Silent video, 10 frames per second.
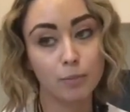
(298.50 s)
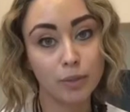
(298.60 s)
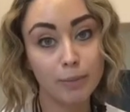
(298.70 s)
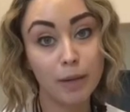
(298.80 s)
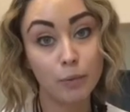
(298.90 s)

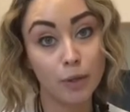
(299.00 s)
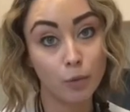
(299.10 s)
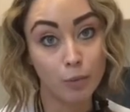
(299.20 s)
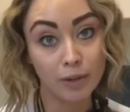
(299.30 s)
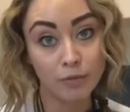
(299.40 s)
Pre-Med
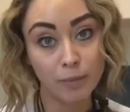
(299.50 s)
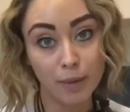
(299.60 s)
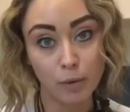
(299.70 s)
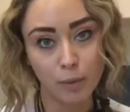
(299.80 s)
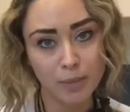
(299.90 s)
101 from
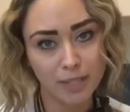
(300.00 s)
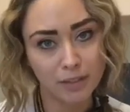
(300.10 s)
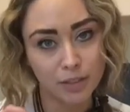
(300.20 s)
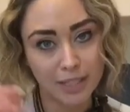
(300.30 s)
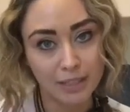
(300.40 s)
that website.
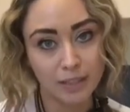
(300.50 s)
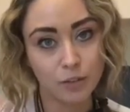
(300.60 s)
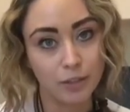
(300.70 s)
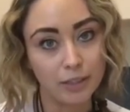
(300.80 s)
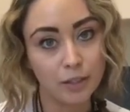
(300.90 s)
There's like
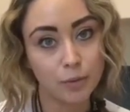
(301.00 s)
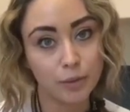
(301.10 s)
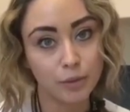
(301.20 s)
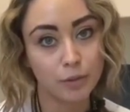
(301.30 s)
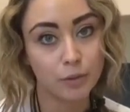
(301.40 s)
another link where
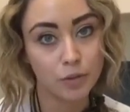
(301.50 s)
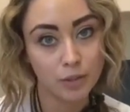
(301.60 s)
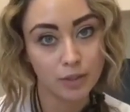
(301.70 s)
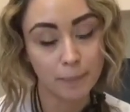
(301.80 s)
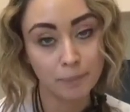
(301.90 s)
you can go into
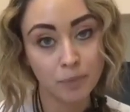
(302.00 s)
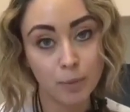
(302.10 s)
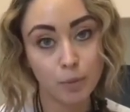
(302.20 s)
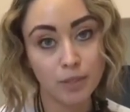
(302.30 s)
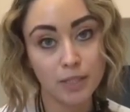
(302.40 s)
the
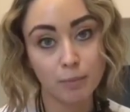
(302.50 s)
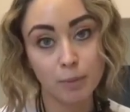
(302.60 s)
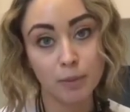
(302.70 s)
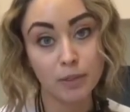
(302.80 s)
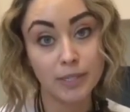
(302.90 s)
books that
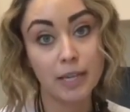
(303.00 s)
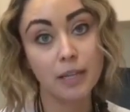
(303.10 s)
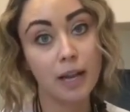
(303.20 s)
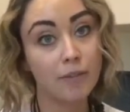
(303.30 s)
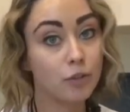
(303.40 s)
people are
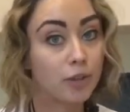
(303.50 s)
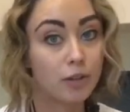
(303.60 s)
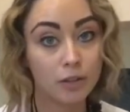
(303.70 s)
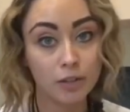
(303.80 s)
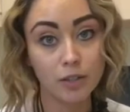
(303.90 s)
selling after they
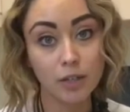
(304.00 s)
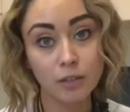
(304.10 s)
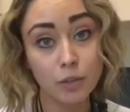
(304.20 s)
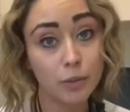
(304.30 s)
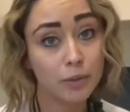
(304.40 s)
got
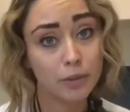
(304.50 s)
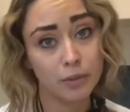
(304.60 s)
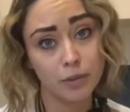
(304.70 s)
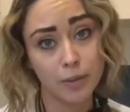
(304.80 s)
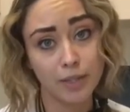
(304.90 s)
dental school, and you can
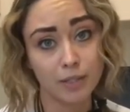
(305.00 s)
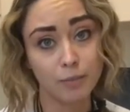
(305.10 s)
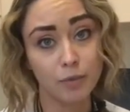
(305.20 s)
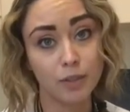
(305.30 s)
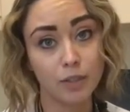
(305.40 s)
also ask them
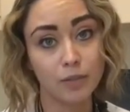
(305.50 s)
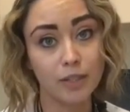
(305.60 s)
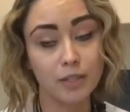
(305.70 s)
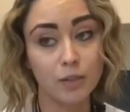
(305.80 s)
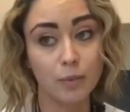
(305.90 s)
for their
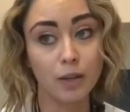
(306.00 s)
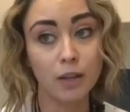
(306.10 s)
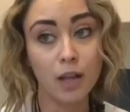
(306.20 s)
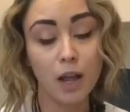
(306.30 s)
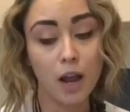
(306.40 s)
advice as
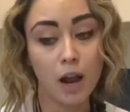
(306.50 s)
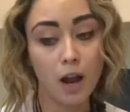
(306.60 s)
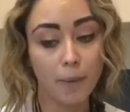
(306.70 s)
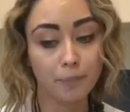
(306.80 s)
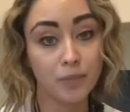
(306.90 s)
well,
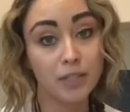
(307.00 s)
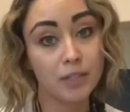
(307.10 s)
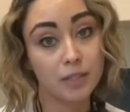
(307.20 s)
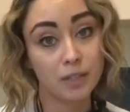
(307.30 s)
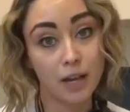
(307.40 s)

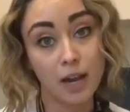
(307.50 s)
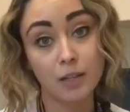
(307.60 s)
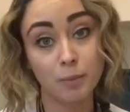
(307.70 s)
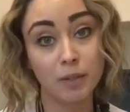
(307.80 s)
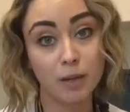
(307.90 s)
since it
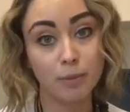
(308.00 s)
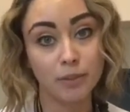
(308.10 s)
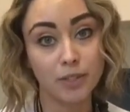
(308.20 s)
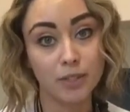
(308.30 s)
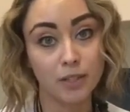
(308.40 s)
has been a couple
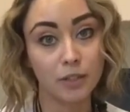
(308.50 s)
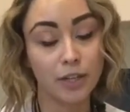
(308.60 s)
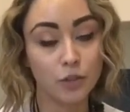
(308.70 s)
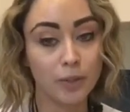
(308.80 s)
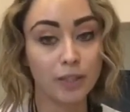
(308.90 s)
years since I
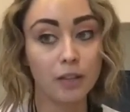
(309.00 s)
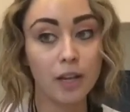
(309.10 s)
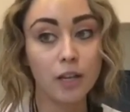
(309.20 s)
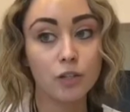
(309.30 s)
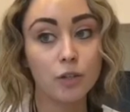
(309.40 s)
graduated.
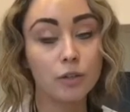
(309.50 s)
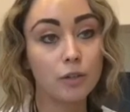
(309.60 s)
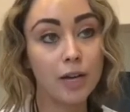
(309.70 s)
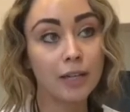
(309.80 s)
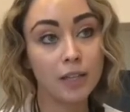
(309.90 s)
So
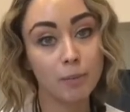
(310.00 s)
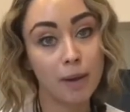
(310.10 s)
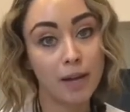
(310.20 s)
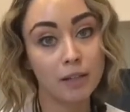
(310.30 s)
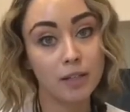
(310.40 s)
Crack That
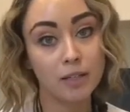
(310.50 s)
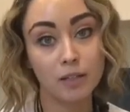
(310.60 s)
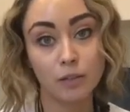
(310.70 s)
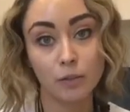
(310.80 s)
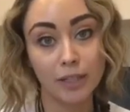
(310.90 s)
Pat is
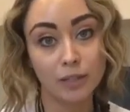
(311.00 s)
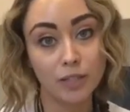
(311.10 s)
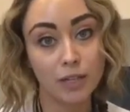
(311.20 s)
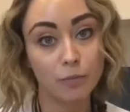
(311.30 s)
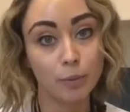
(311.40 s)
a great
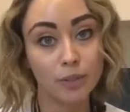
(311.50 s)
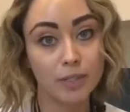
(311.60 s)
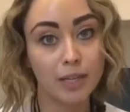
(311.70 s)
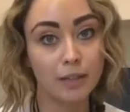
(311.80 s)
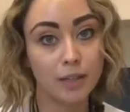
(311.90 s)
set of books
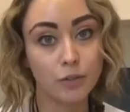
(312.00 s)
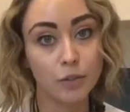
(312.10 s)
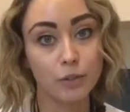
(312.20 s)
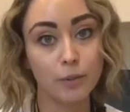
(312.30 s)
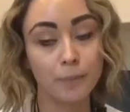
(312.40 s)
that allows
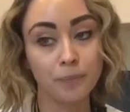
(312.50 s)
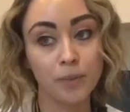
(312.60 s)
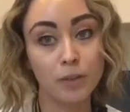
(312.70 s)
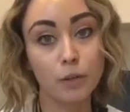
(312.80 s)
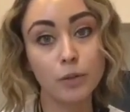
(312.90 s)
you to
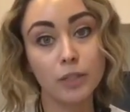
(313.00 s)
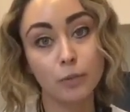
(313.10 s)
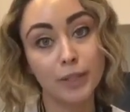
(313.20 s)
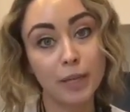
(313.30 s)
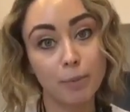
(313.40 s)
not only
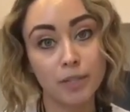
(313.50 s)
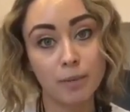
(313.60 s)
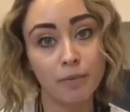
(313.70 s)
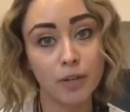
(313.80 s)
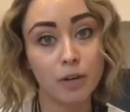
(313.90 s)
read up on
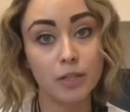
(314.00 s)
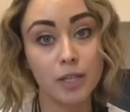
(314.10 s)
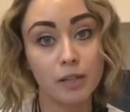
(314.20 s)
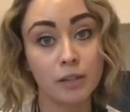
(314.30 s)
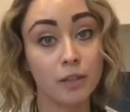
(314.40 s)
some of the
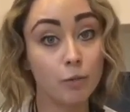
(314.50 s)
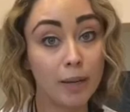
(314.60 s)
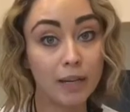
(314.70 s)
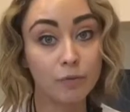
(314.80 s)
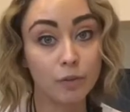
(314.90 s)
content that you
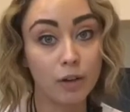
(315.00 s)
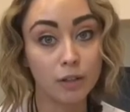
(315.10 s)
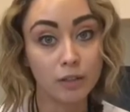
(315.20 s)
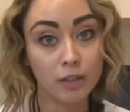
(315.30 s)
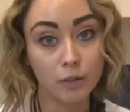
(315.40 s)
may have
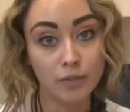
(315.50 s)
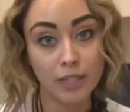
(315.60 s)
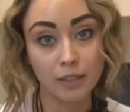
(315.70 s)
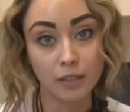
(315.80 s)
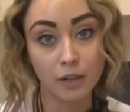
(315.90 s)
forgotten that you've
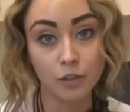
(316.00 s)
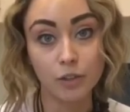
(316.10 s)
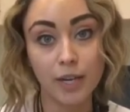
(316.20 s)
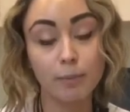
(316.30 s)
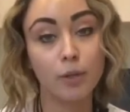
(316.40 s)
taken in
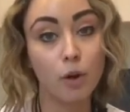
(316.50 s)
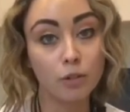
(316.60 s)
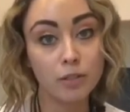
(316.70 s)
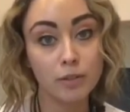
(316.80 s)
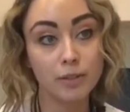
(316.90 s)
undergrad, but
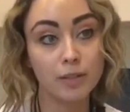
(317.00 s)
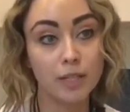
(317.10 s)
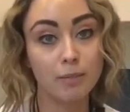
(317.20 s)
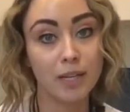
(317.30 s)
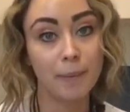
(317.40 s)
also at the
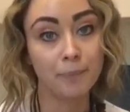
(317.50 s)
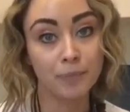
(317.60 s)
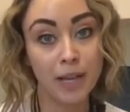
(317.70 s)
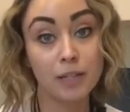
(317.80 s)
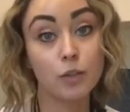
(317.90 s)
same time
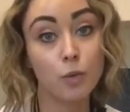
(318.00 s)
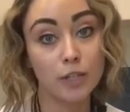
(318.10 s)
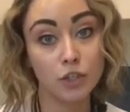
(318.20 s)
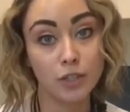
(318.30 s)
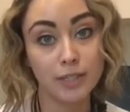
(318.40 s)
has
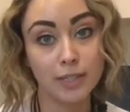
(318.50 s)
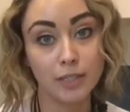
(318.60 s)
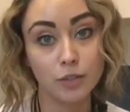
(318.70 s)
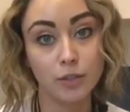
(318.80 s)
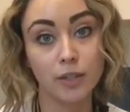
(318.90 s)
questions in
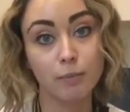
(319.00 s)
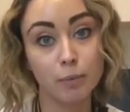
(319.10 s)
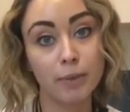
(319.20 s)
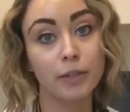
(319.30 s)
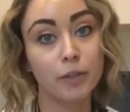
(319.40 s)
it, so it can
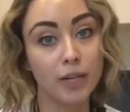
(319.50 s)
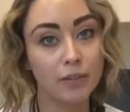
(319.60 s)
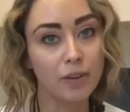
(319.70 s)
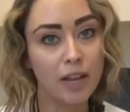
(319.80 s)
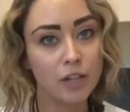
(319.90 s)
prepare you kind
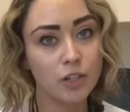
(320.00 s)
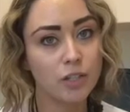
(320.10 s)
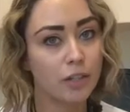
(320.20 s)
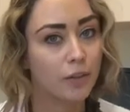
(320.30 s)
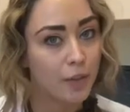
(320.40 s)
of to
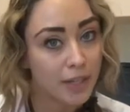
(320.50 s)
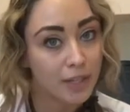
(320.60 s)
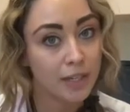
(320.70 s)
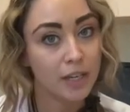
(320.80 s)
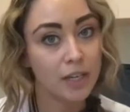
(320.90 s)
start
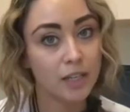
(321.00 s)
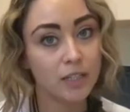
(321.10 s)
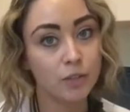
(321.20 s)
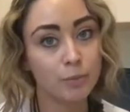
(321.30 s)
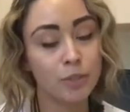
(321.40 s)
thinking in
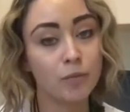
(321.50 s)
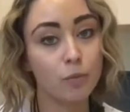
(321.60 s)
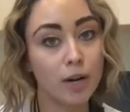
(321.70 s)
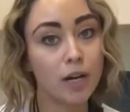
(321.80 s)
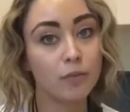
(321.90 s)
terms of
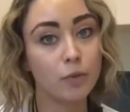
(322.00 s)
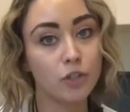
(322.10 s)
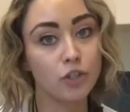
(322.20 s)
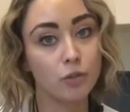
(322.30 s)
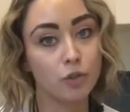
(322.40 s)
what kind of
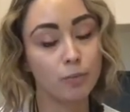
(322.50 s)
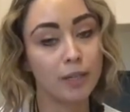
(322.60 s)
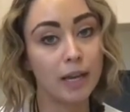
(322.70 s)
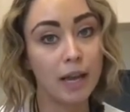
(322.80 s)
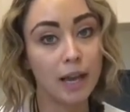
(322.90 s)
questions you should
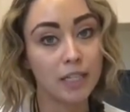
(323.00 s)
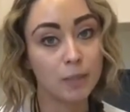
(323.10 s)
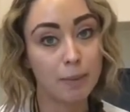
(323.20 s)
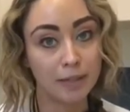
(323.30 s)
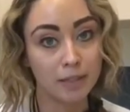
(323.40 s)
be
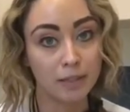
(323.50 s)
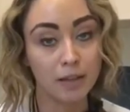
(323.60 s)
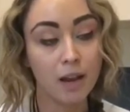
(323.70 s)
expecting.